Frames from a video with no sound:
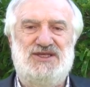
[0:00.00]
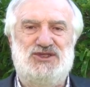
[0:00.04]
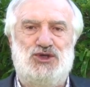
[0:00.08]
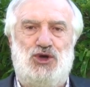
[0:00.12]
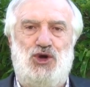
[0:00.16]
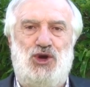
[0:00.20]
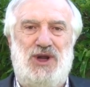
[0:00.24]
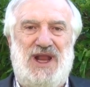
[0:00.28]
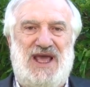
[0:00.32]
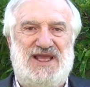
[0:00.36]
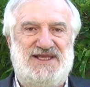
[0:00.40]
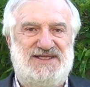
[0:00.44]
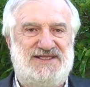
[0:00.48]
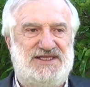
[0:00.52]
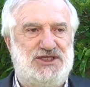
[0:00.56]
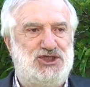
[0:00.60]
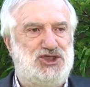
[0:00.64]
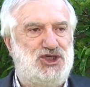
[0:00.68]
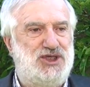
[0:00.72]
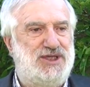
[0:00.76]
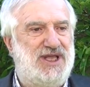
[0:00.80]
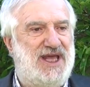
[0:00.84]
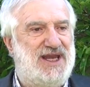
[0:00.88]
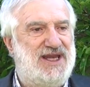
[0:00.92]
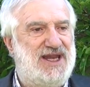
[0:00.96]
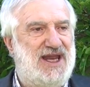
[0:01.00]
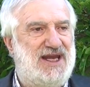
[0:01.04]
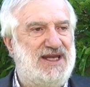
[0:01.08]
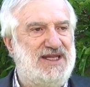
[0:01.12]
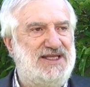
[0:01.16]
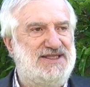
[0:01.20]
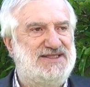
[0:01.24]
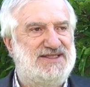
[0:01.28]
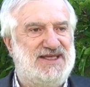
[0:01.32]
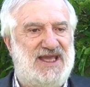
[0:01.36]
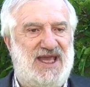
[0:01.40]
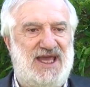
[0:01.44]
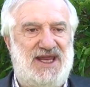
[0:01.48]
Then a
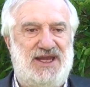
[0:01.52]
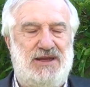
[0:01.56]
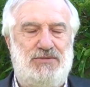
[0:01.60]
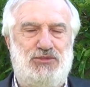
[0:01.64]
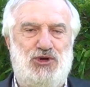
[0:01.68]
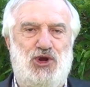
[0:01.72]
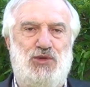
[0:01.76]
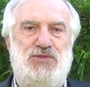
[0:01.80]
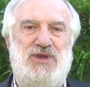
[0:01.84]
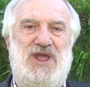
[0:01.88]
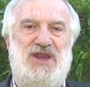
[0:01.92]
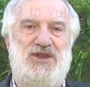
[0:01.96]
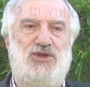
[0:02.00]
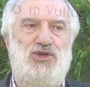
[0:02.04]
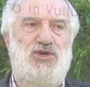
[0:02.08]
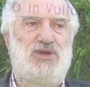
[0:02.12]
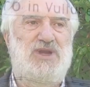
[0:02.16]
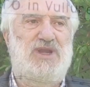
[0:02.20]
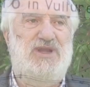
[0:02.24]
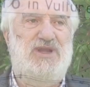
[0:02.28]
delegation of the